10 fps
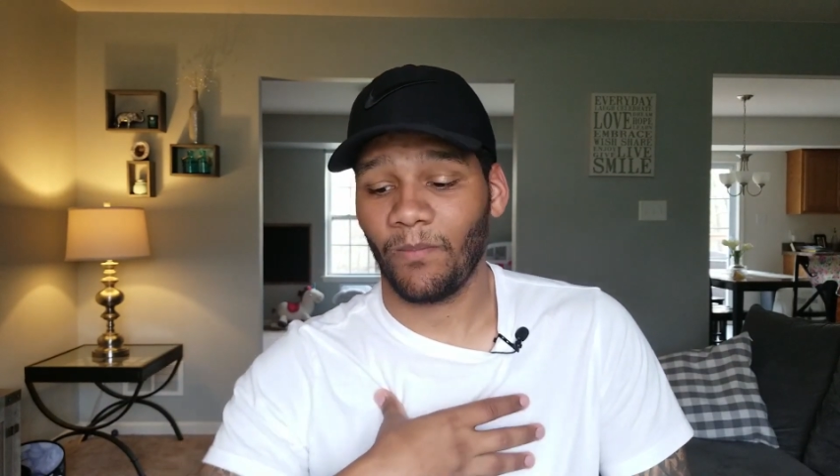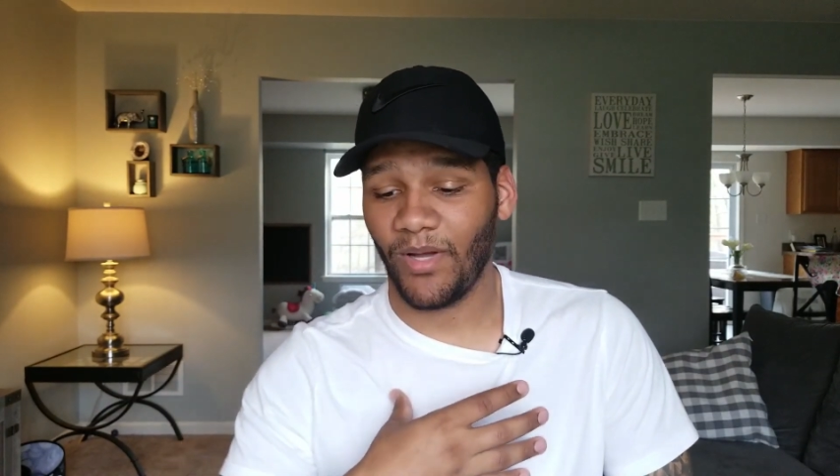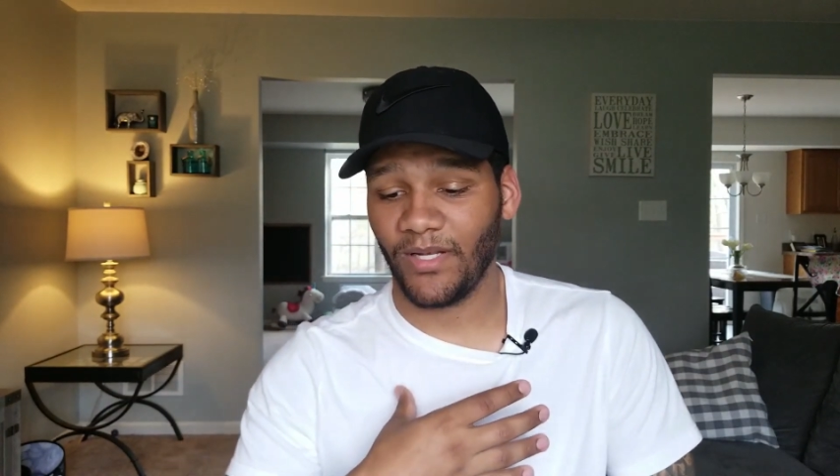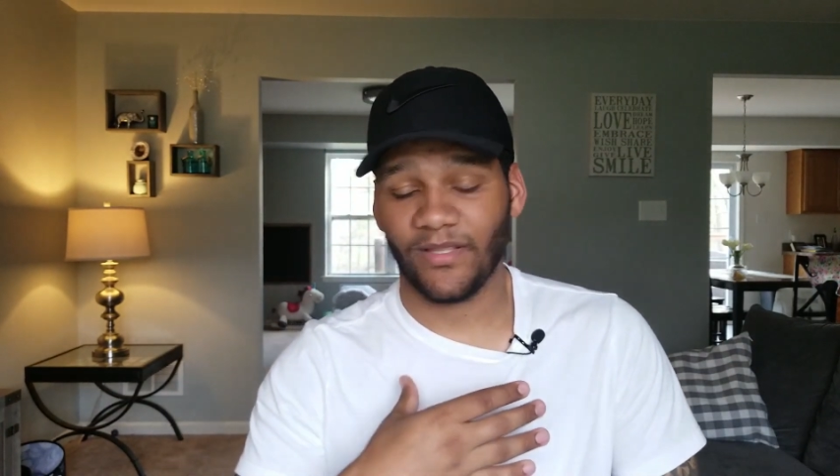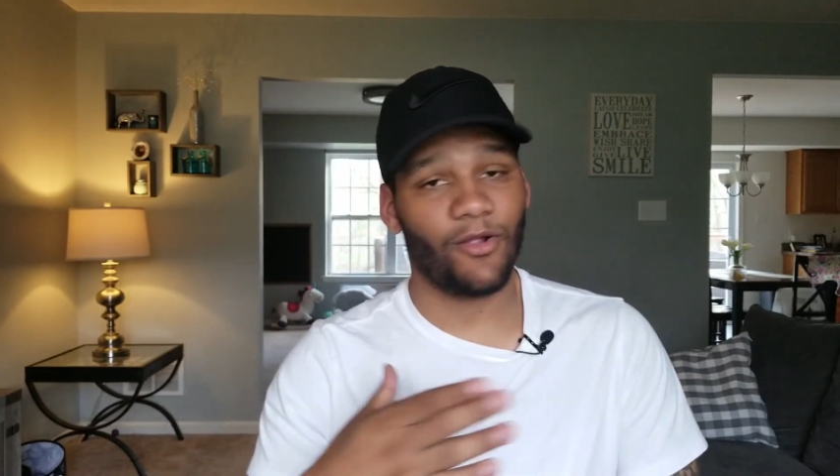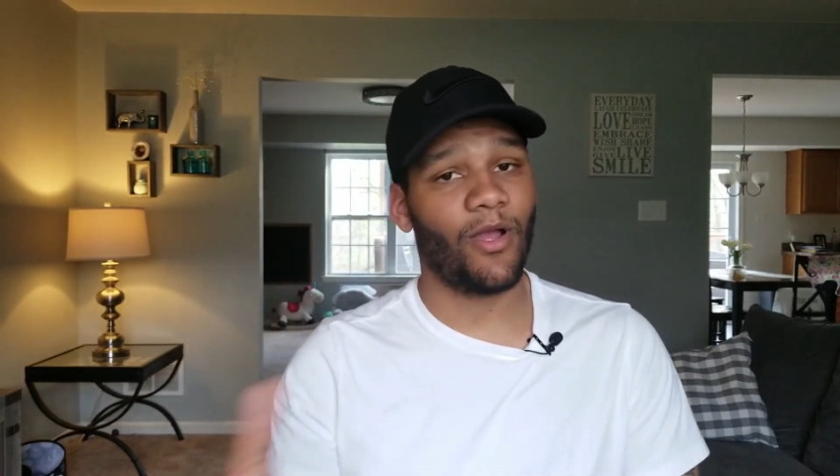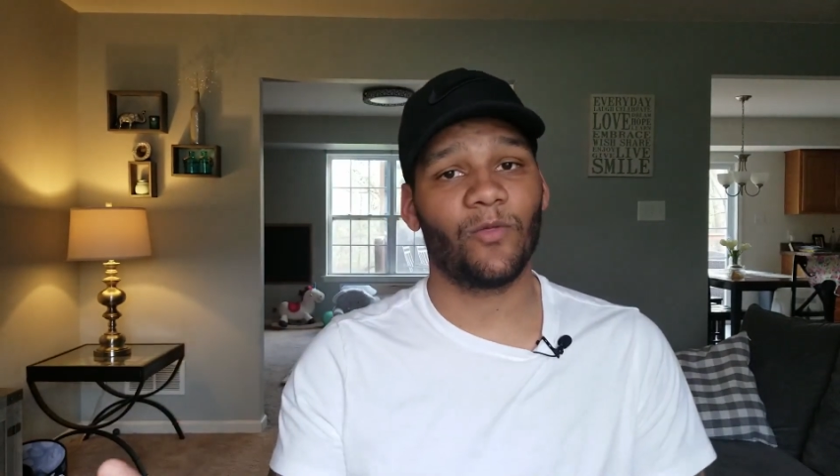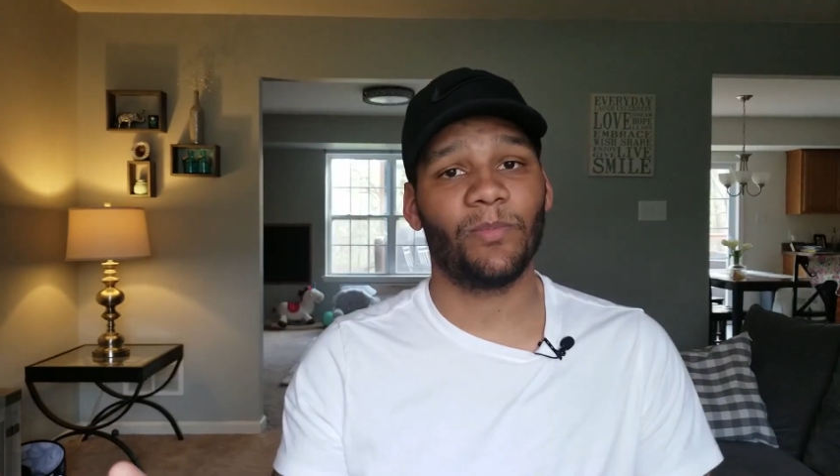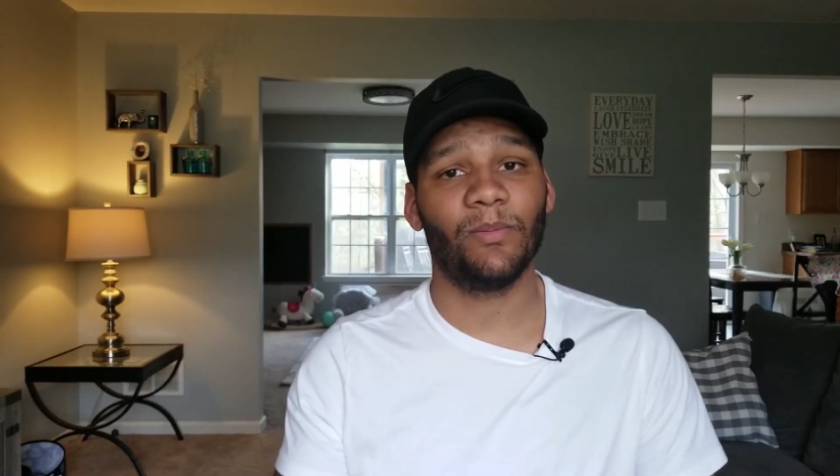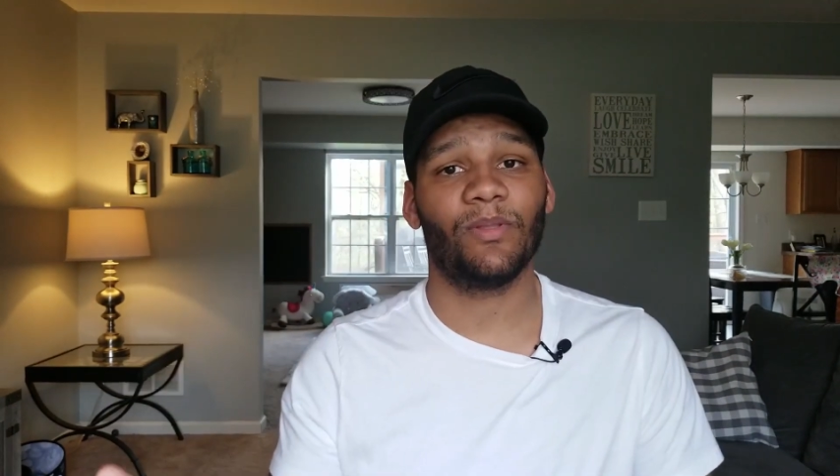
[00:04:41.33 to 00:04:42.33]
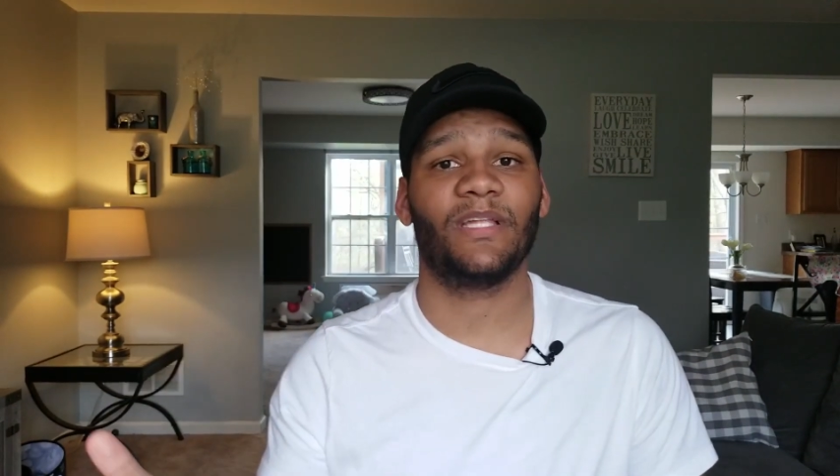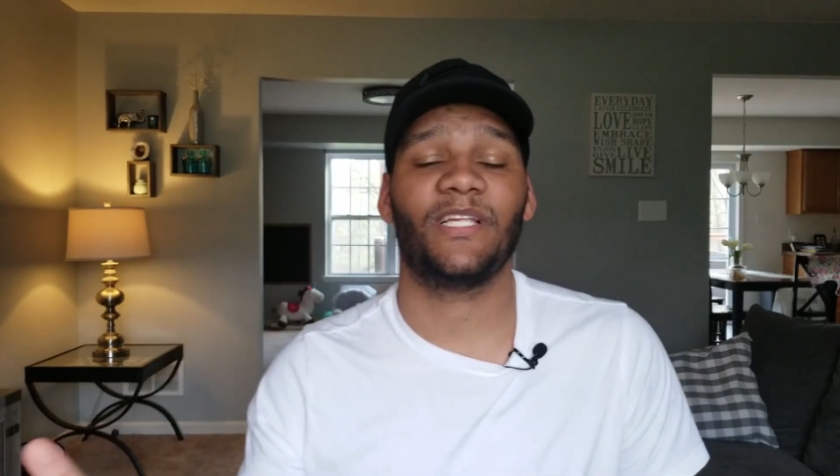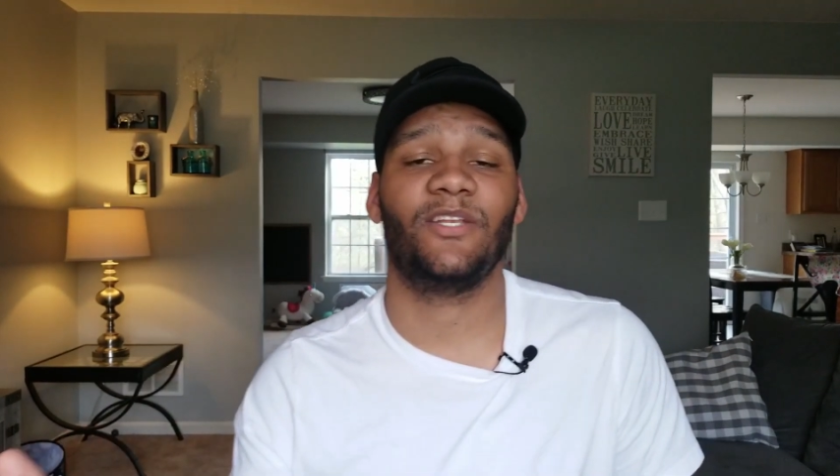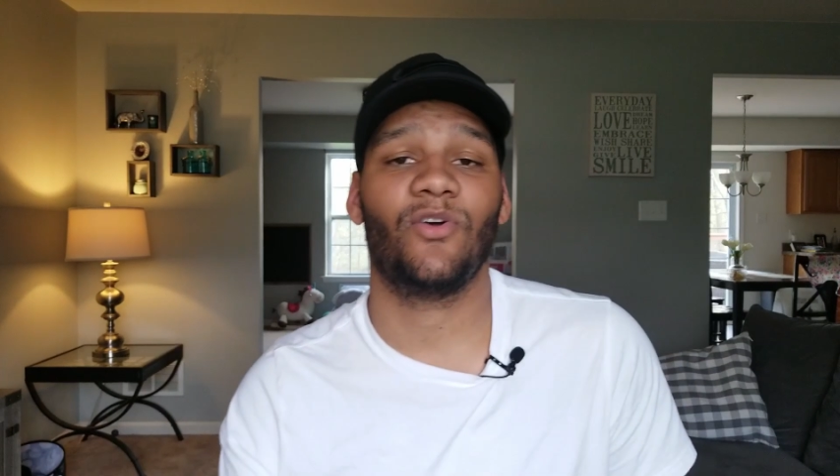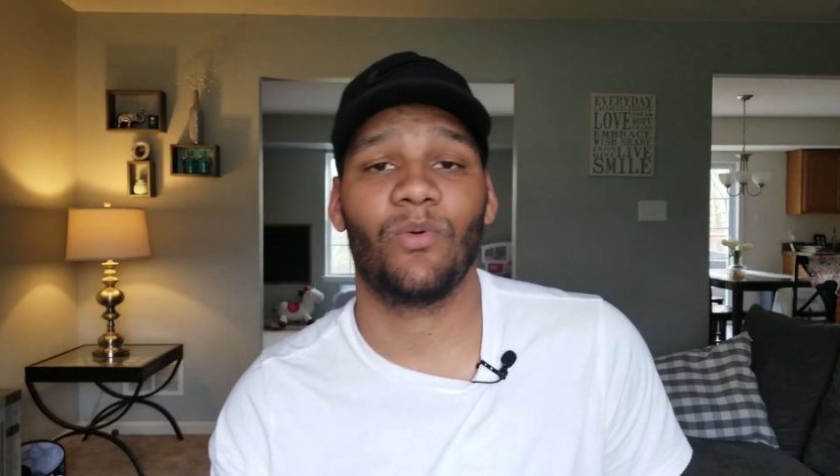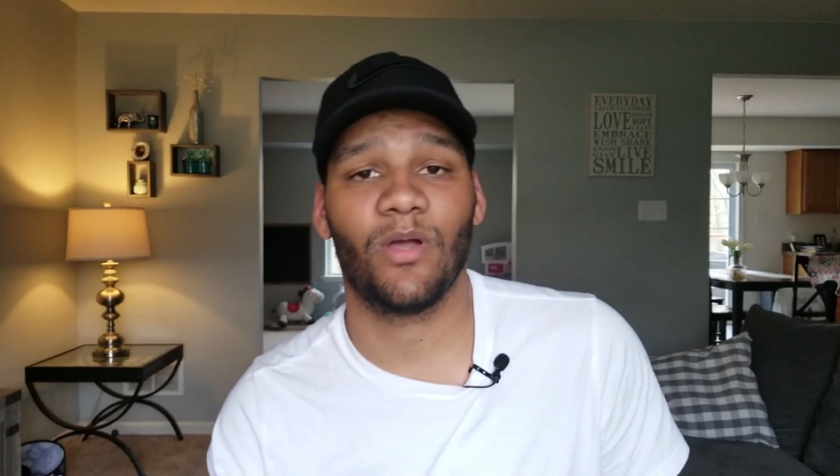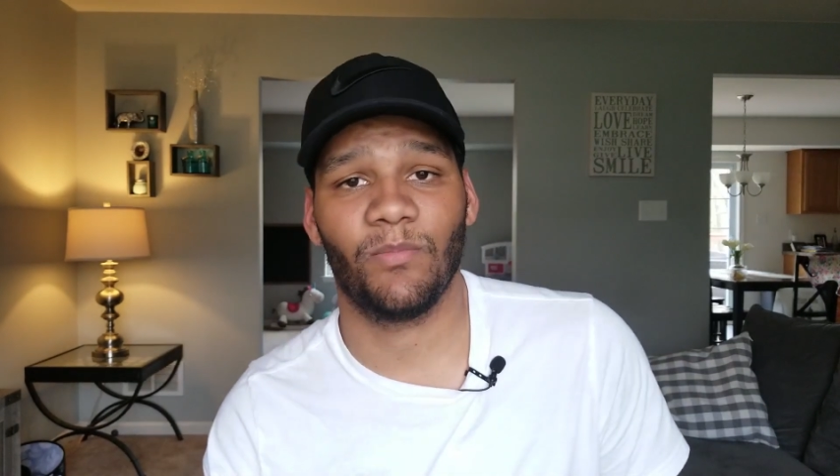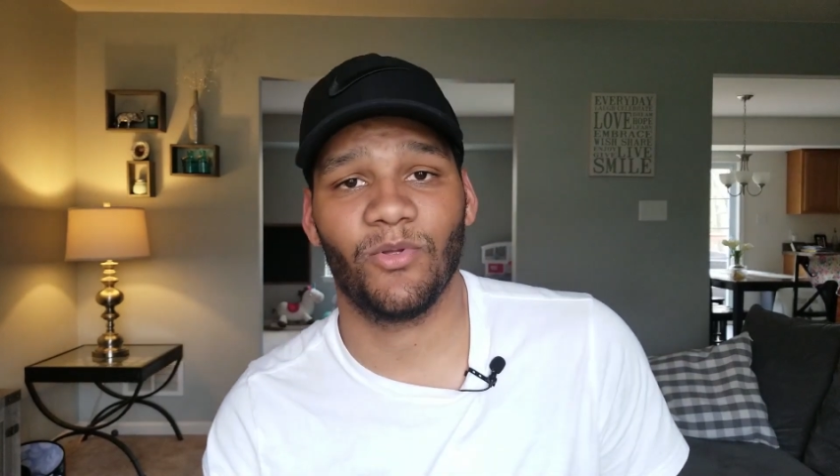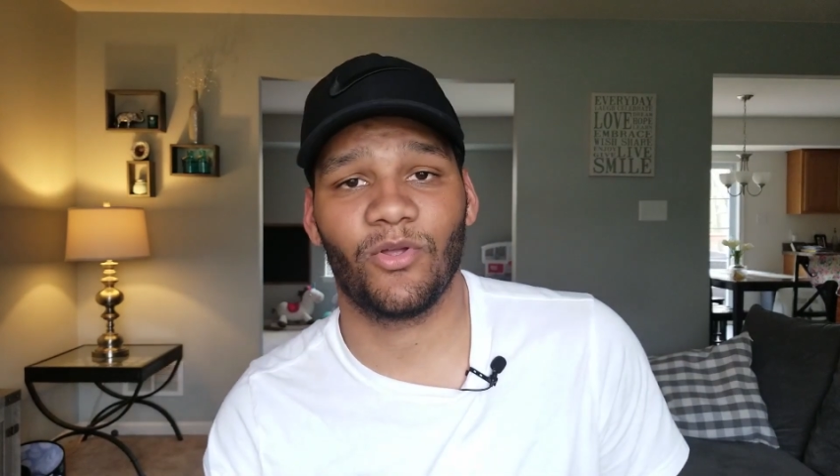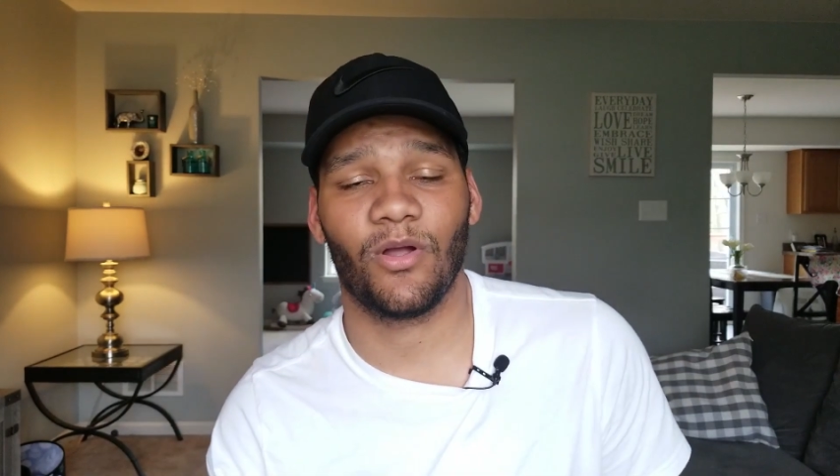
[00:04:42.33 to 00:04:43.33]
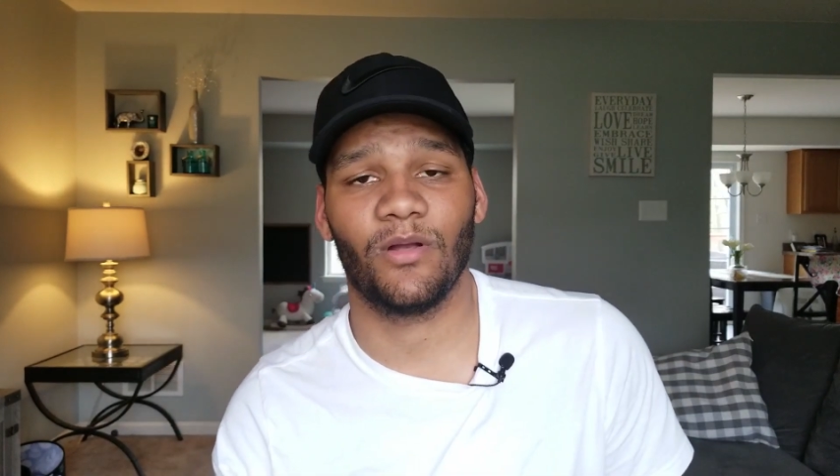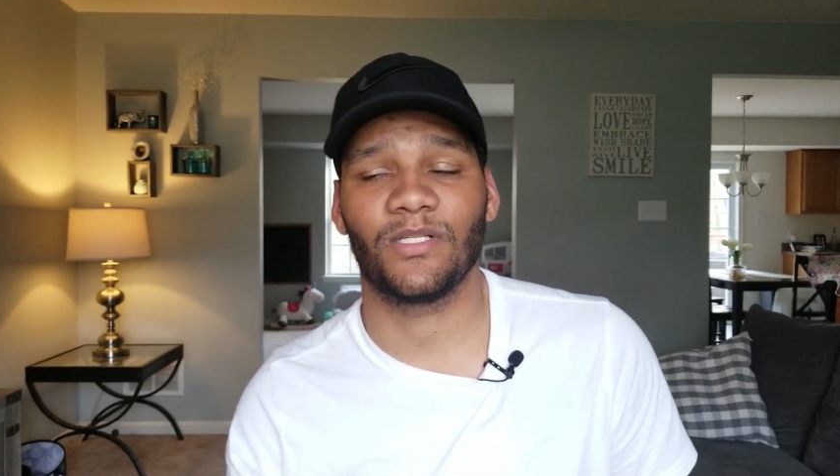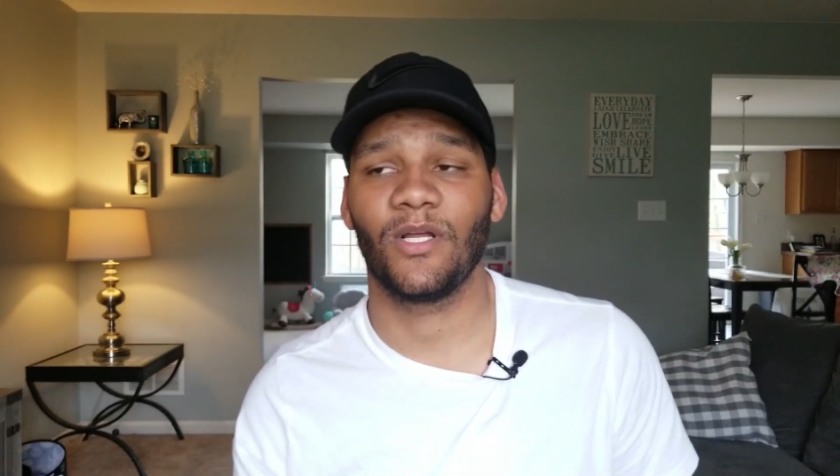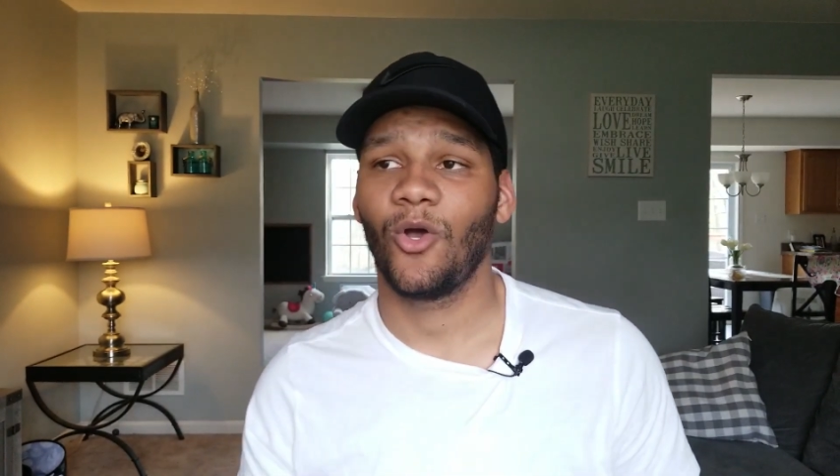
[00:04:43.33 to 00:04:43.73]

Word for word: But there are other people that say don't cut up your cards.